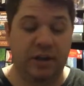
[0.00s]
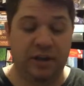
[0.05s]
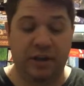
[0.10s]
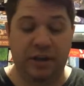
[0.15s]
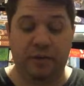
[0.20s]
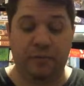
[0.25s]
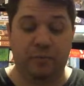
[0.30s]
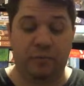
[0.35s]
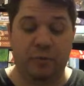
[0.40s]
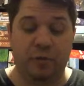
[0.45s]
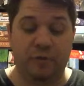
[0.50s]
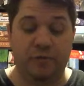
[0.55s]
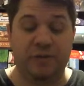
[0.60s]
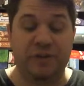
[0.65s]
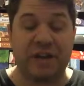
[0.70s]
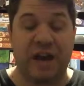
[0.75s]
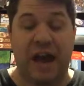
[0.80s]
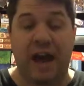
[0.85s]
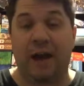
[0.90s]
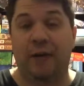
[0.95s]
it
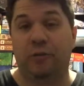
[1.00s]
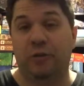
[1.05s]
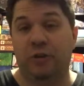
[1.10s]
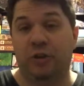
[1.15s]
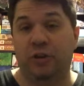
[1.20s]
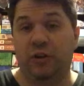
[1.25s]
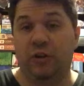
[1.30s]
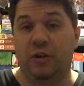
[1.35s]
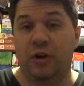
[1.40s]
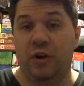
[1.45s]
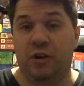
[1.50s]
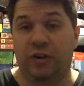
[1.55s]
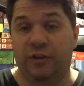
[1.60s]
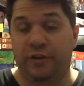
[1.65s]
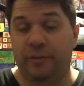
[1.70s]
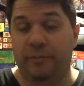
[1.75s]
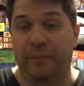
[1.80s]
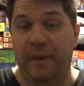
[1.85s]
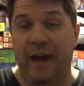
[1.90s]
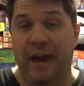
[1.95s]
moves out
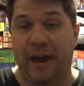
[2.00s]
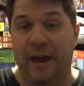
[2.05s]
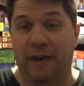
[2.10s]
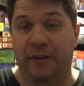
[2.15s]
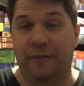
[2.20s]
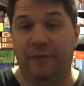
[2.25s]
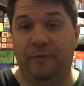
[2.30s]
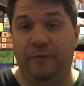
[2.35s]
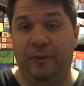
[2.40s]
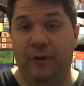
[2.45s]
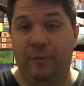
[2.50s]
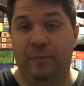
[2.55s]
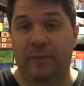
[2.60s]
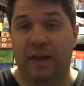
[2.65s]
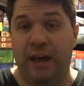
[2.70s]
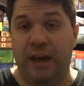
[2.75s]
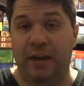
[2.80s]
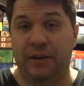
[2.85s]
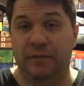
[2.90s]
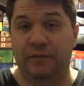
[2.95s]
along the path from
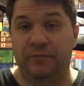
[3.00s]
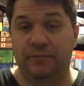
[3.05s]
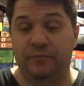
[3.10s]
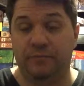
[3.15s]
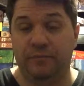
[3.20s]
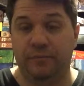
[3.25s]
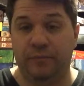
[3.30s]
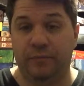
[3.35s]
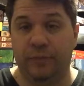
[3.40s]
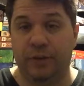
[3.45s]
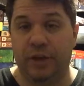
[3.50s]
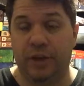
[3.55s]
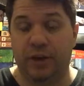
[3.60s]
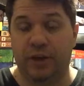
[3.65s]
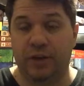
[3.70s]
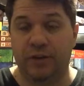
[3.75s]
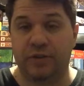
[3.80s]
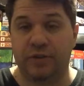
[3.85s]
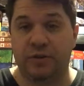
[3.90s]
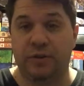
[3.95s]
that
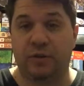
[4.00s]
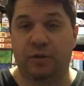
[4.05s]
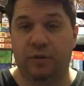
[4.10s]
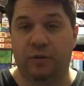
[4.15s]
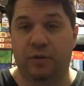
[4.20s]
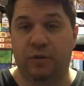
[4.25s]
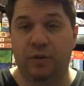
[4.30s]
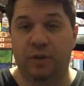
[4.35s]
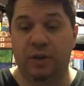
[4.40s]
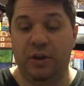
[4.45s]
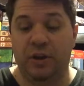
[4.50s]
circle.